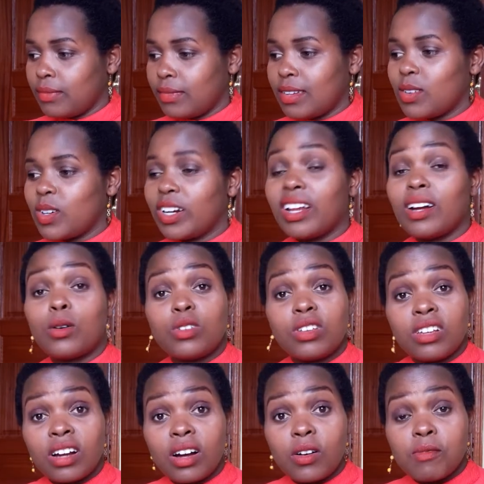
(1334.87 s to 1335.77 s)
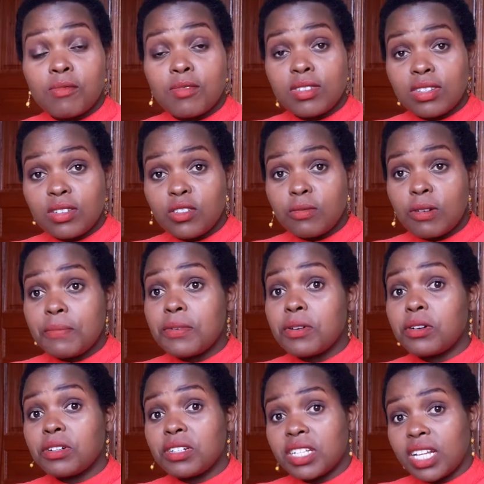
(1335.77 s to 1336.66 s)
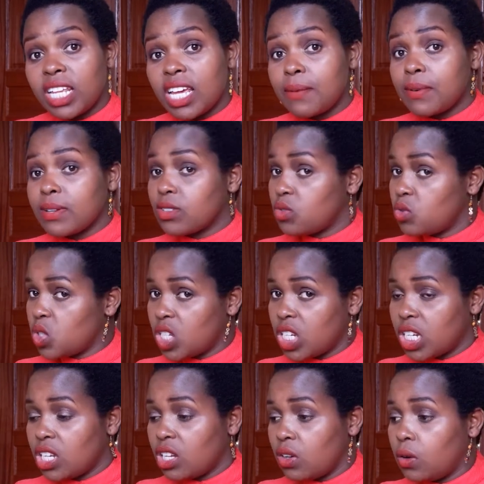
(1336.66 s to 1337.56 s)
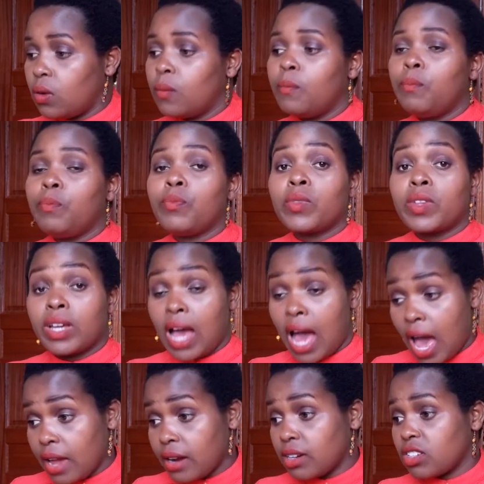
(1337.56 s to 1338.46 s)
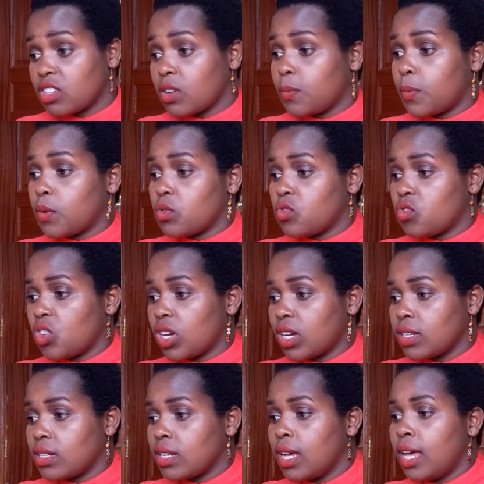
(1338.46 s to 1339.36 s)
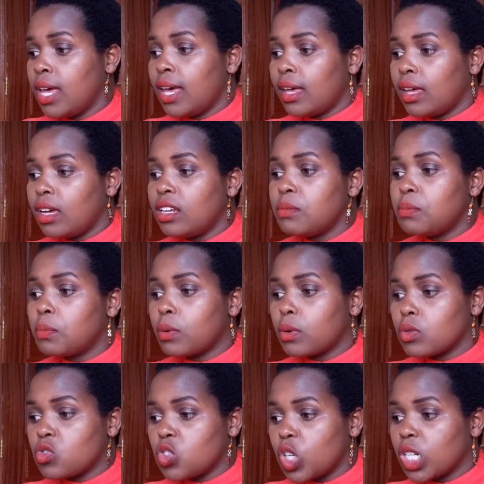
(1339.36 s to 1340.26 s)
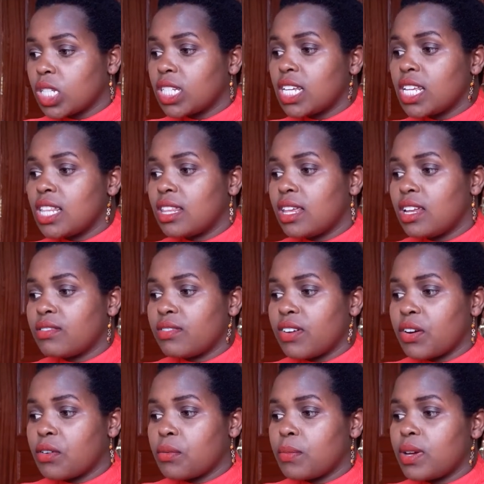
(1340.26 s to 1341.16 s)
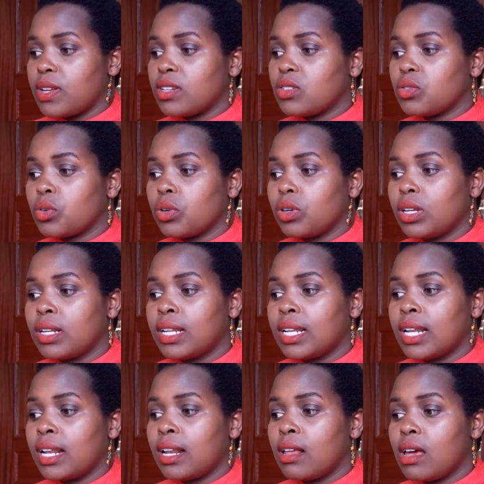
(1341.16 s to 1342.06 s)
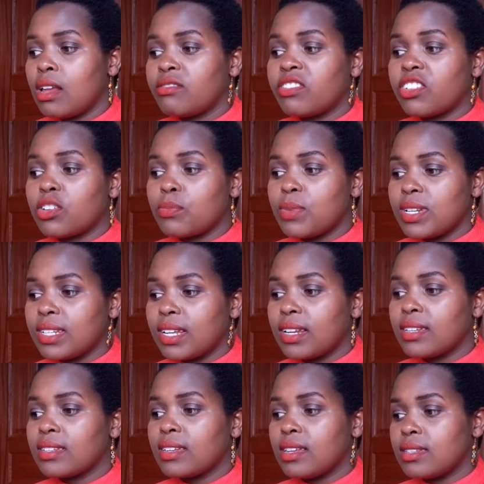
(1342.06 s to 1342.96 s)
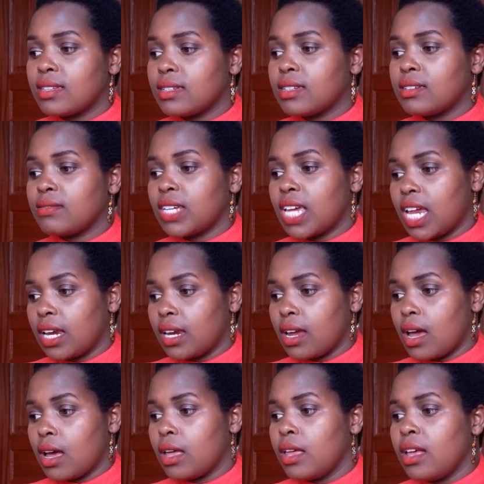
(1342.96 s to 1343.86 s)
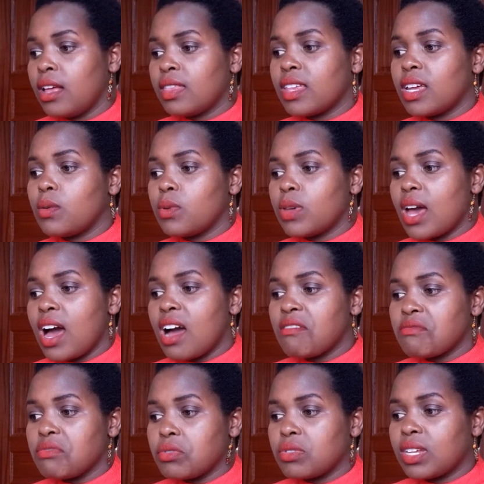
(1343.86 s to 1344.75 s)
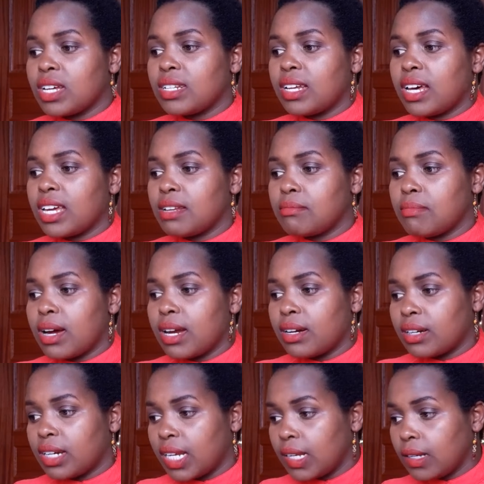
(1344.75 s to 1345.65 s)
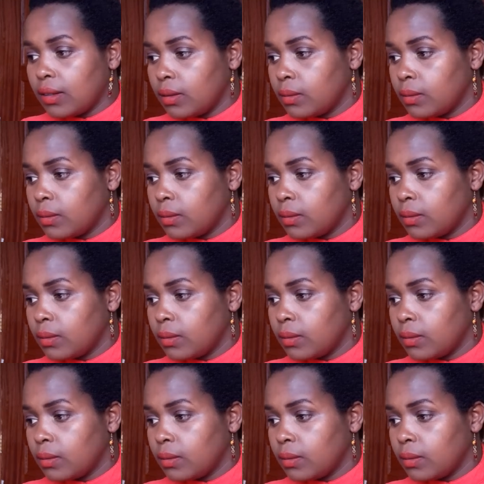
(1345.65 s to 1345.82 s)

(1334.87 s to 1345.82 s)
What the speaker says: Wanataka kujenga kwa msitu, maybe hoteli ama sijui nini hiyo, high risk project. Any project in the environmentally sensitive area. Then we have those that are in marine